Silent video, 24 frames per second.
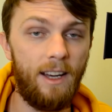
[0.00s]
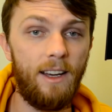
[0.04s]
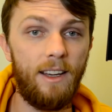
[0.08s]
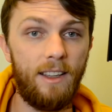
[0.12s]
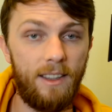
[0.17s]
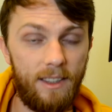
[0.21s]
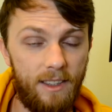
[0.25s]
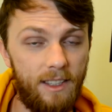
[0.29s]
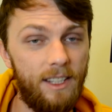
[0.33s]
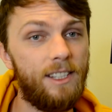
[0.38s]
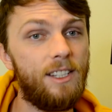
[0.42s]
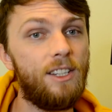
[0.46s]

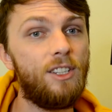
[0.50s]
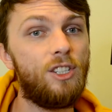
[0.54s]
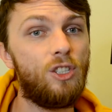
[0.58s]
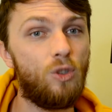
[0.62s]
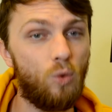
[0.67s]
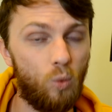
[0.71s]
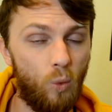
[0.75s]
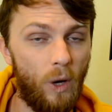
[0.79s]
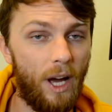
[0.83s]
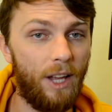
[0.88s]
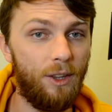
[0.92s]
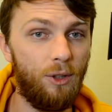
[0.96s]
this
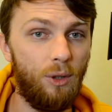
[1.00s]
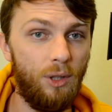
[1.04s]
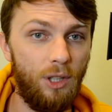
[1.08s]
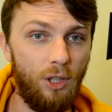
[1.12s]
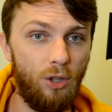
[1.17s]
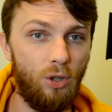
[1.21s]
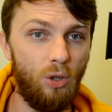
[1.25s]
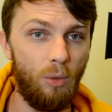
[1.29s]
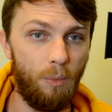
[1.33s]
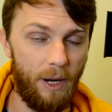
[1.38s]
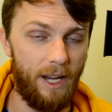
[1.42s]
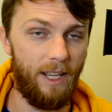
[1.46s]
is when you
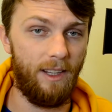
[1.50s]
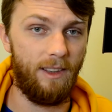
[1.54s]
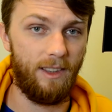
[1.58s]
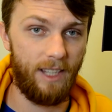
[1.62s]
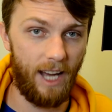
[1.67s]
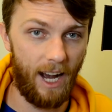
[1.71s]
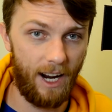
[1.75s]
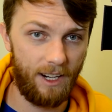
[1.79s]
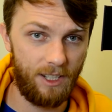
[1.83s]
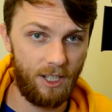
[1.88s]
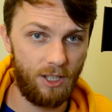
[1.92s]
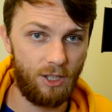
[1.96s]
need to pay
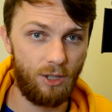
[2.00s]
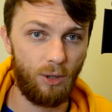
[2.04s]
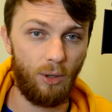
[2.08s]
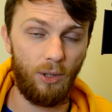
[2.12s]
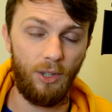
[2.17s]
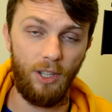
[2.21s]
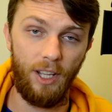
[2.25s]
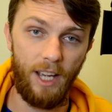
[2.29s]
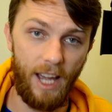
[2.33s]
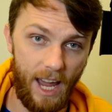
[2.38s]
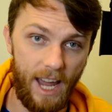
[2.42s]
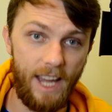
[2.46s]
taxes
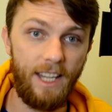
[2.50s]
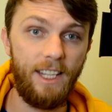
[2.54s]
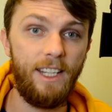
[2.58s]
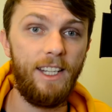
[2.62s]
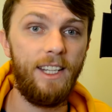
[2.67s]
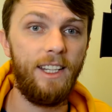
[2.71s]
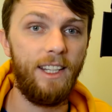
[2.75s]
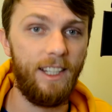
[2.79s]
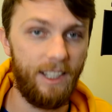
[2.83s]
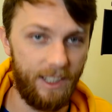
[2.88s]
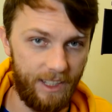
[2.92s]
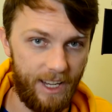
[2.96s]
on
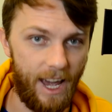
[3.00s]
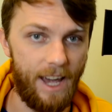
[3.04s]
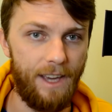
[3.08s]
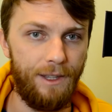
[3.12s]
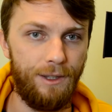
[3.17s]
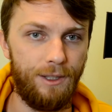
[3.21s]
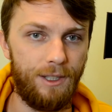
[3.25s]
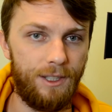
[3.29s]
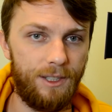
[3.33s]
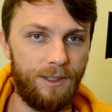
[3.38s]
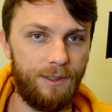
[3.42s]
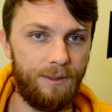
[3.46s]
any
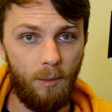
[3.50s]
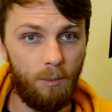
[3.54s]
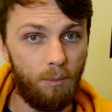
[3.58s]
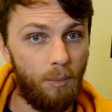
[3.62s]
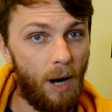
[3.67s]
gains.